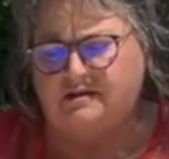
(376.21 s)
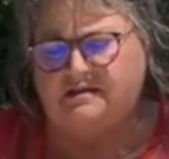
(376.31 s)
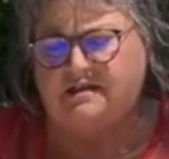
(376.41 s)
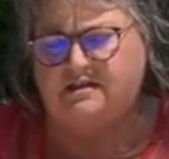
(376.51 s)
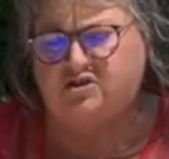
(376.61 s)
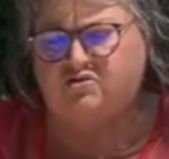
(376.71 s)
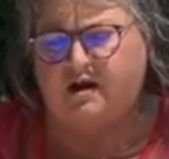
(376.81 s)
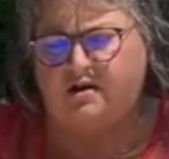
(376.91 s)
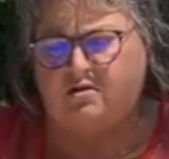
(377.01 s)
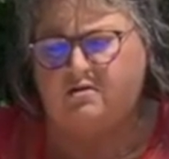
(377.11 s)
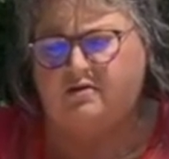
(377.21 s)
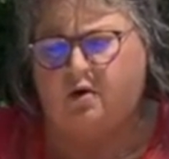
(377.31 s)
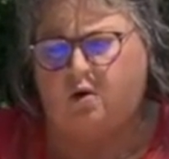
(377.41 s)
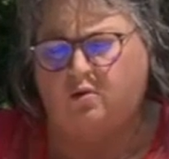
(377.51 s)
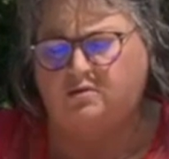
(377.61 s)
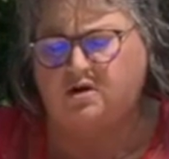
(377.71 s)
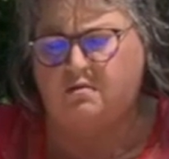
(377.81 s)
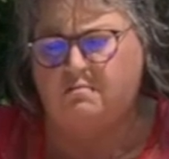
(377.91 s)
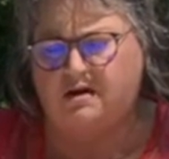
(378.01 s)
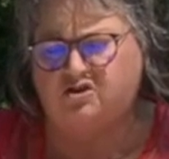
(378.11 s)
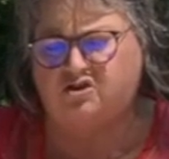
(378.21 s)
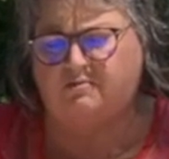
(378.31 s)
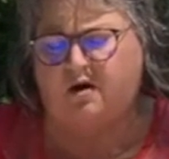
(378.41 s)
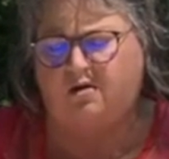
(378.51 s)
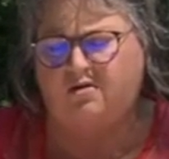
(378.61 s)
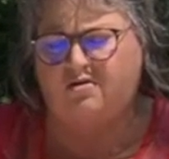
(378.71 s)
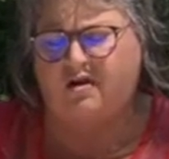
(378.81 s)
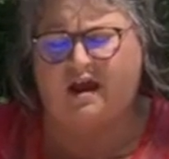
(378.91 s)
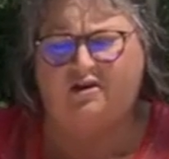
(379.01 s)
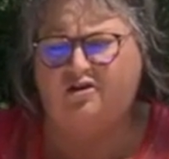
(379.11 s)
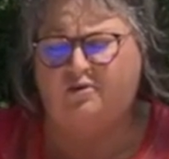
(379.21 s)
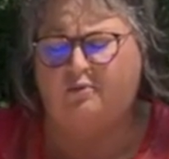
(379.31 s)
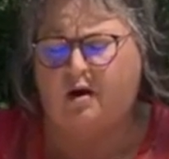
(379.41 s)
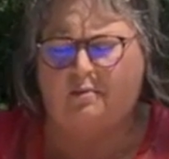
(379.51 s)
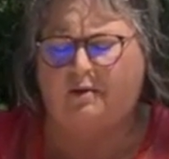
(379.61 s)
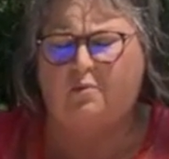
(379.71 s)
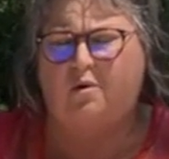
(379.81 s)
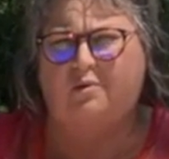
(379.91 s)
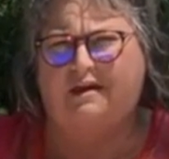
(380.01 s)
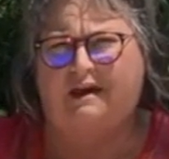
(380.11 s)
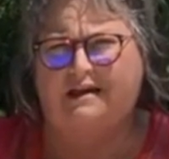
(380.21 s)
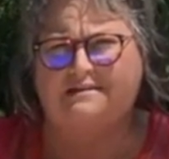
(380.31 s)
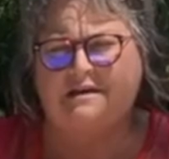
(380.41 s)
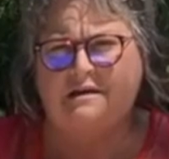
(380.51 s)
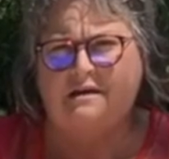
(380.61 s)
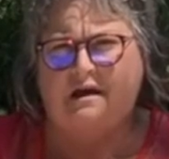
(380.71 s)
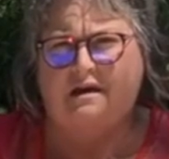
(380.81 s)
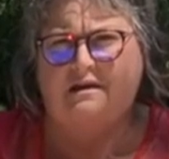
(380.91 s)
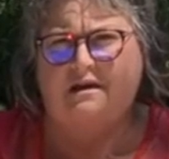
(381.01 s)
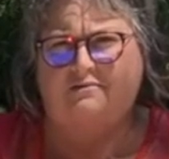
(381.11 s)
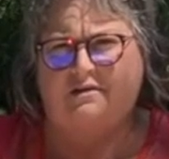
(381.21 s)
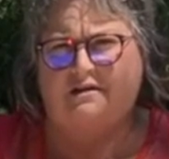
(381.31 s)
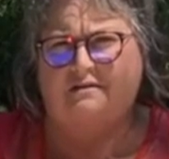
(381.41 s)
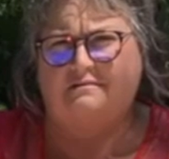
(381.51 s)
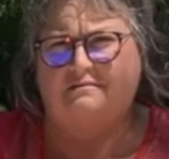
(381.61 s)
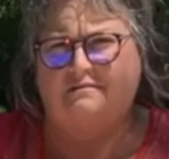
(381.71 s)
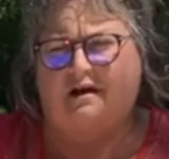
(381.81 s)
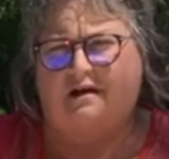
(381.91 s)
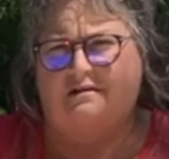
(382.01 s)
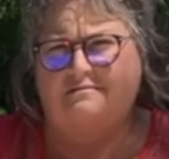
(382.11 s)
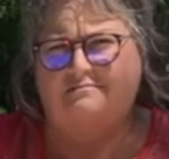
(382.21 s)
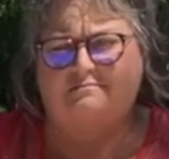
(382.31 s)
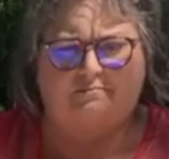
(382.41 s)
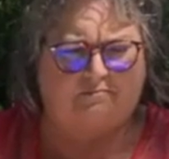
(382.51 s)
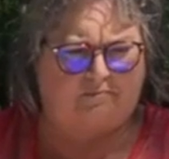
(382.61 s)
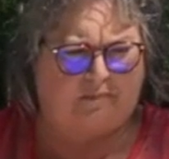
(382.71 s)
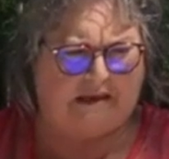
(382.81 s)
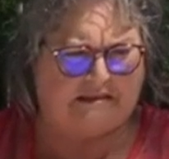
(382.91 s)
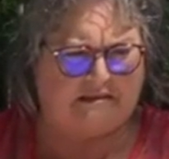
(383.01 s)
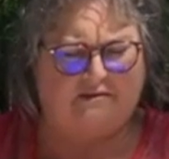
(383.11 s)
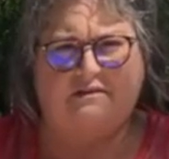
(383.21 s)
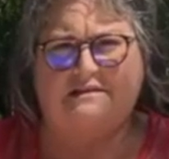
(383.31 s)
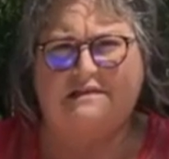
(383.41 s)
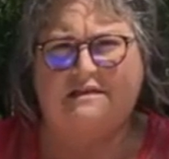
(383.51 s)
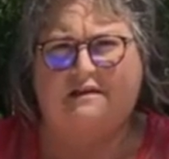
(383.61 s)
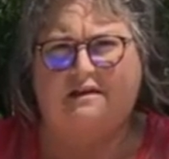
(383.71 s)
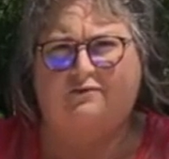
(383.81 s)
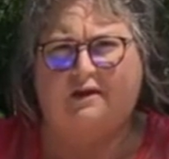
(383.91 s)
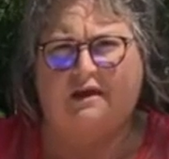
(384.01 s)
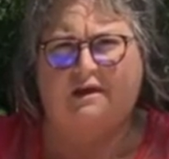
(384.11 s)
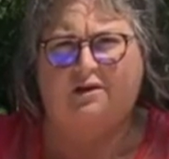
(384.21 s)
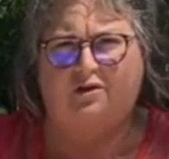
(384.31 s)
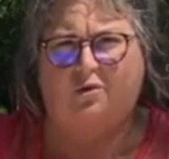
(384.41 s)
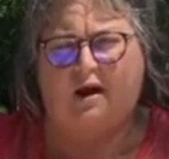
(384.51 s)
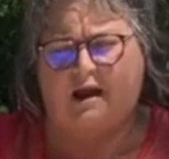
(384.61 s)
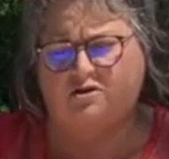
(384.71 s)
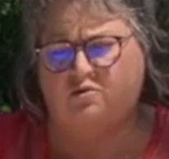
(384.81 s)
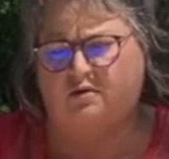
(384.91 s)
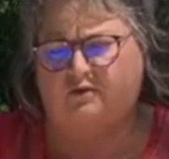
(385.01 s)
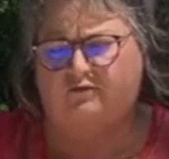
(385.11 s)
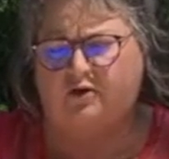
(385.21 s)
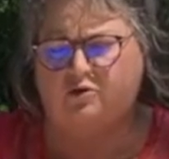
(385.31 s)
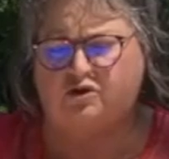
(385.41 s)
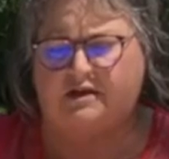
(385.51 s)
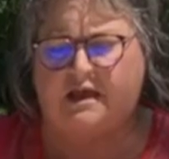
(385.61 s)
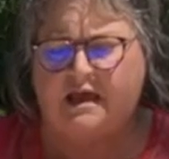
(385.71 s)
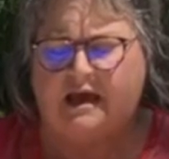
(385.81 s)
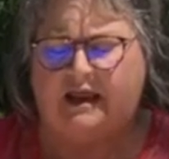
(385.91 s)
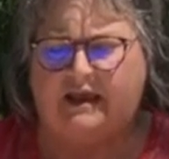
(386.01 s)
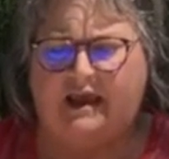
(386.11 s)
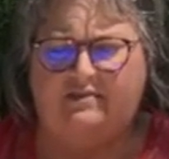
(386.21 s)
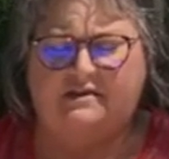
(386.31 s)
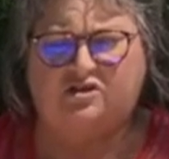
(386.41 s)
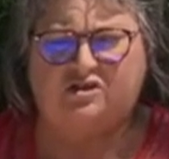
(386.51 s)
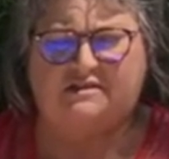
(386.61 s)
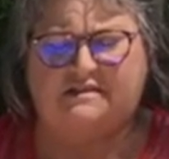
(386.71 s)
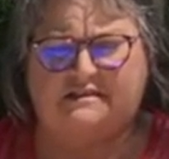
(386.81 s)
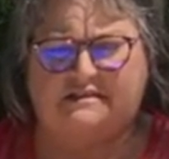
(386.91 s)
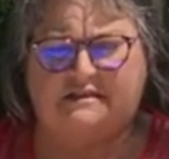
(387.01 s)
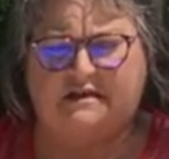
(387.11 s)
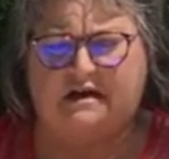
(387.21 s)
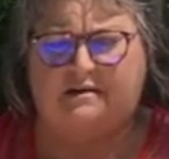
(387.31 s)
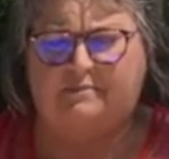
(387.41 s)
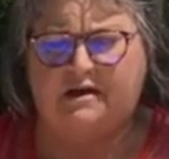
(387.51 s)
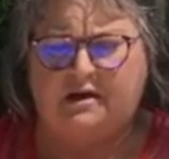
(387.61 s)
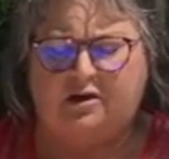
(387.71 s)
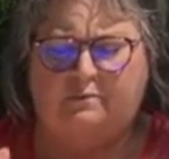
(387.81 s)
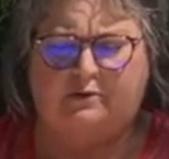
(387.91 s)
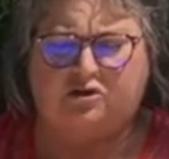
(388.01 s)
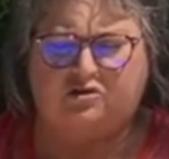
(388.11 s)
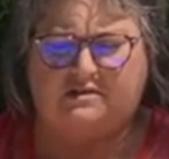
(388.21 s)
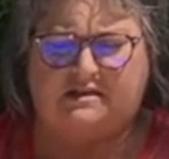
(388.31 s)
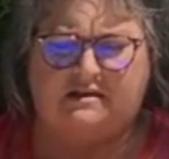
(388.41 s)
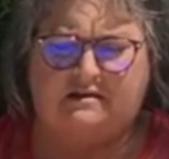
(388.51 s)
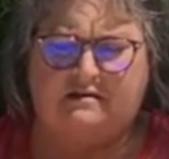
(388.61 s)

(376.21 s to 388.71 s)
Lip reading: tea strainer, the holes are much smaller, and you probably won't get any of the pieces of the tea leaf in your actual infusion. And again, this just sits in the cup. You put your tea